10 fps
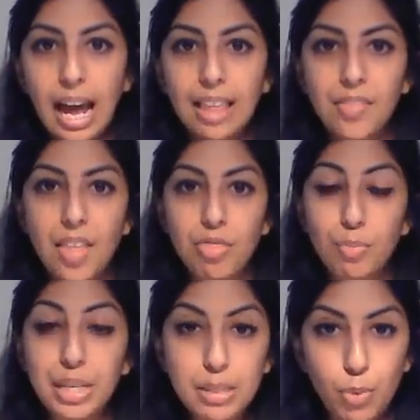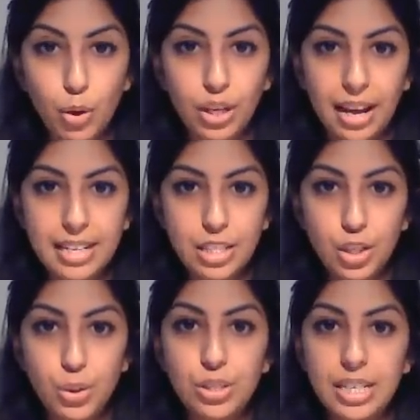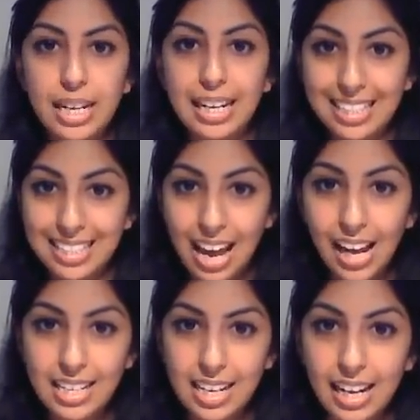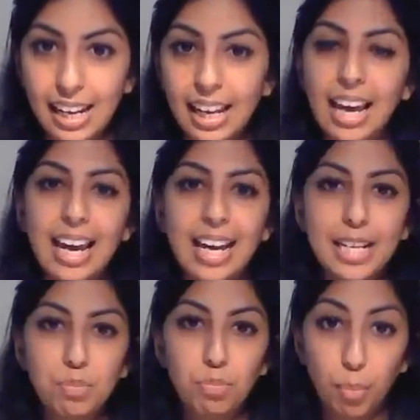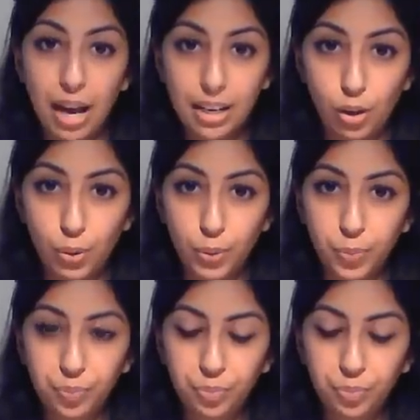And then the beta blocker that is used in anxiety is propanolol.